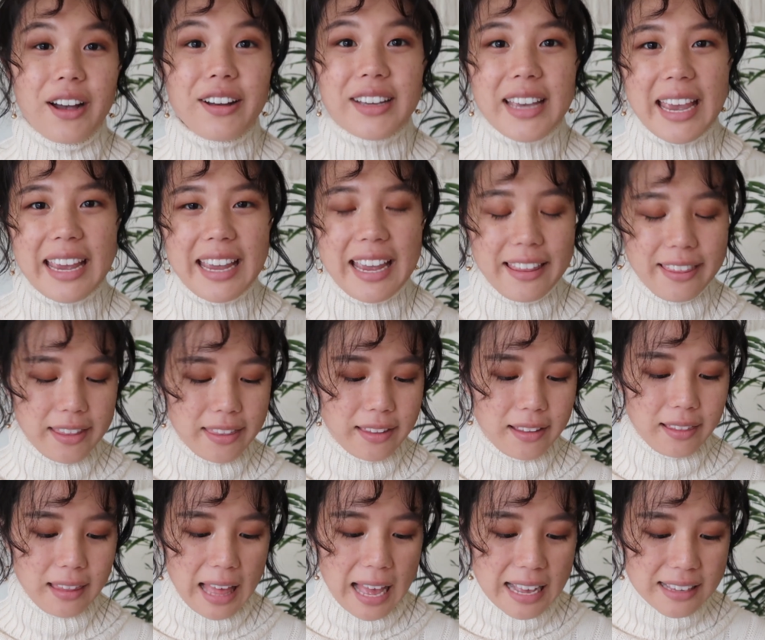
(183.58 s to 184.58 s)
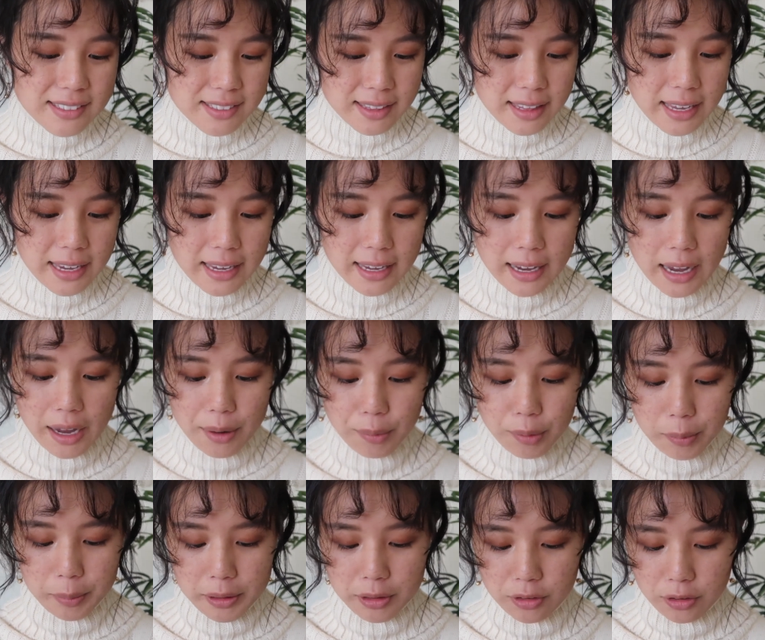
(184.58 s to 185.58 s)
Okay, and then the last thing I
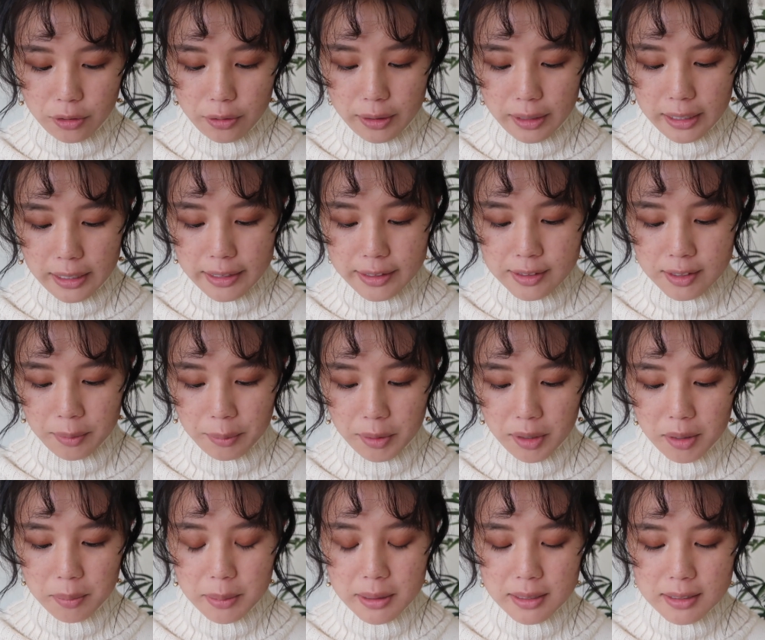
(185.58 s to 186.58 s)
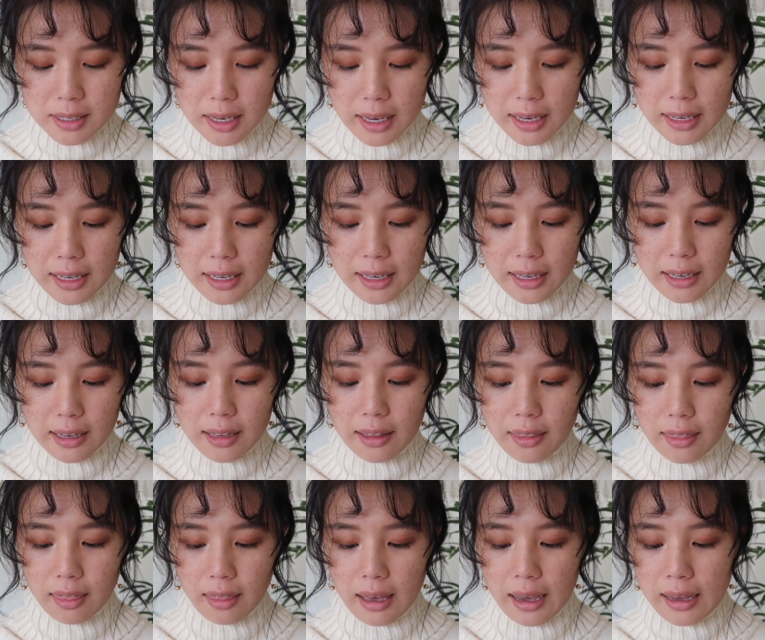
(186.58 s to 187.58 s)
will be doing is I'm gonna be taking
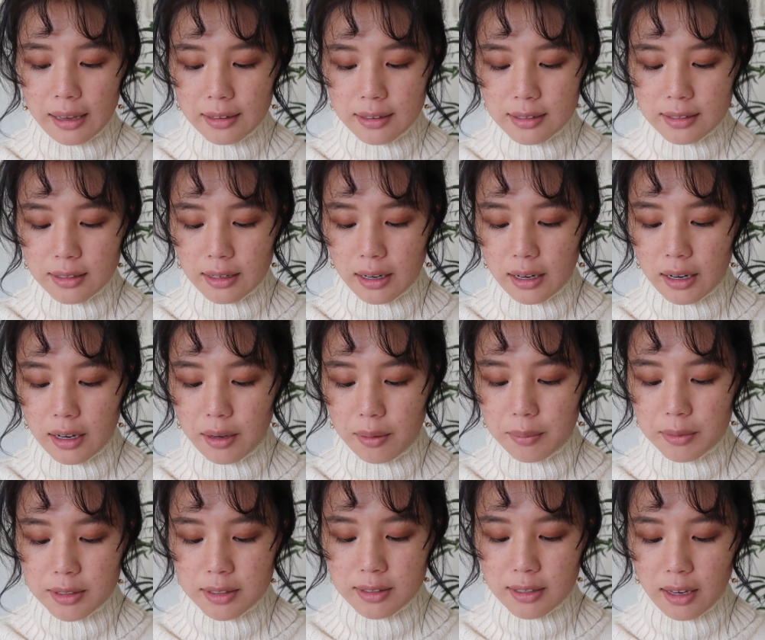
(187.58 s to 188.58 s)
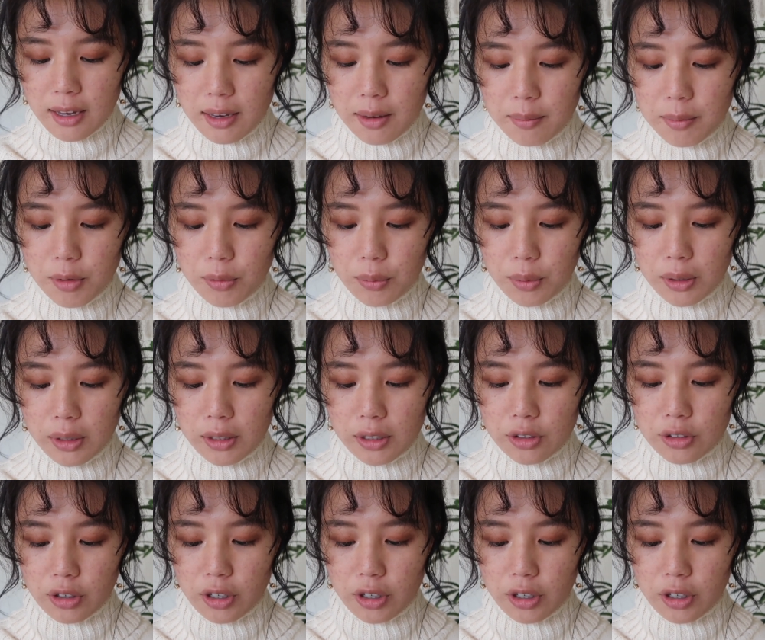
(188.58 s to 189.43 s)
that same really